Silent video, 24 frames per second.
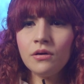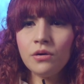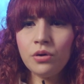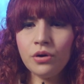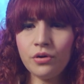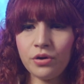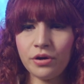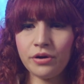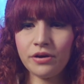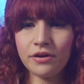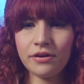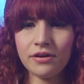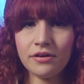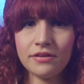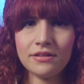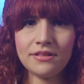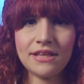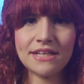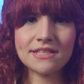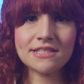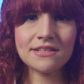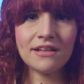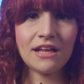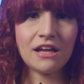Whew.
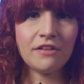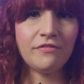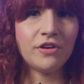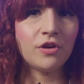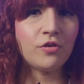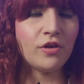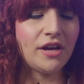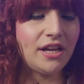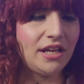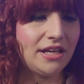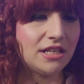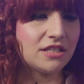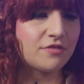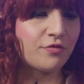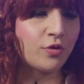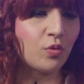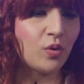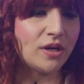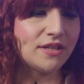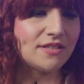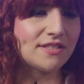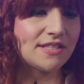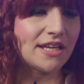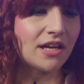That's a lot of ingredients for
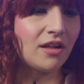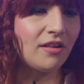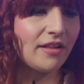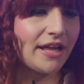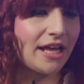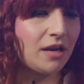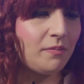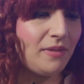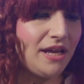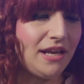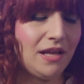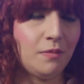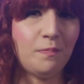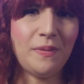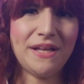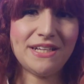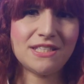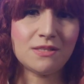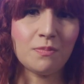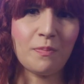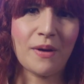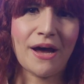one single animated pizza